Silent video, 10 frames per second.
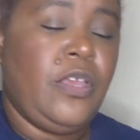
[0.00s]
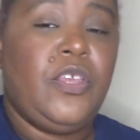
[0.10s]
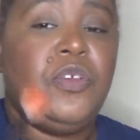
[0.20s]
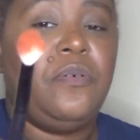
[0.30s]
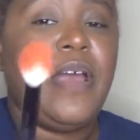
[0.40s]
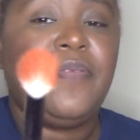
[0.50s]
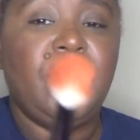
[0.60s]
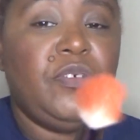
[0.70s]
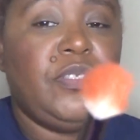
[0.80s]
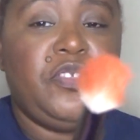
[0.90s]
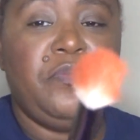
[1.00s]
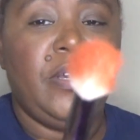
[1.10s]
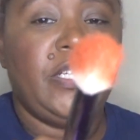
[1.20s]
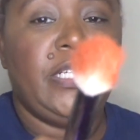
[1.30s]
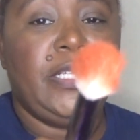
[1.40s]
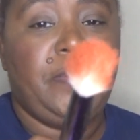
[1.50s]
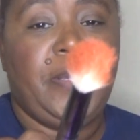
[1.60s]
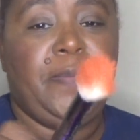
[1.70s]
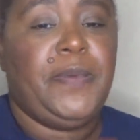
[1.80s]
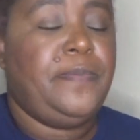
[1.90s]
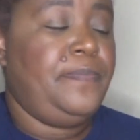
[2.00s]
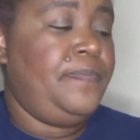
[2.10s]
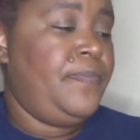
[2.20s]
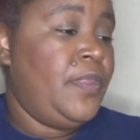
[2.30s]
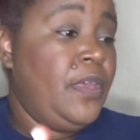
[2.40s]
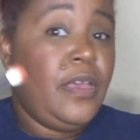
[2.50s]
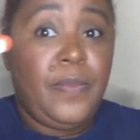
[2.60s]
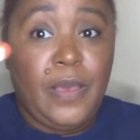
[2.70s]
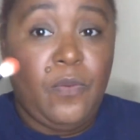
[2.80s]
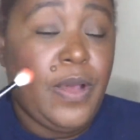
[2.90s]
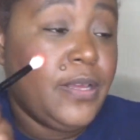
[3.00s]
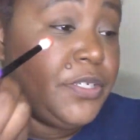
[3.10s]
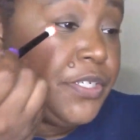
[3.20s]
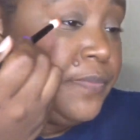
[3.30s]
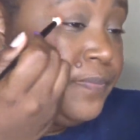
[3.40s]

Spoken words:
You don't have to do too much. Look at the pigment. Now watch.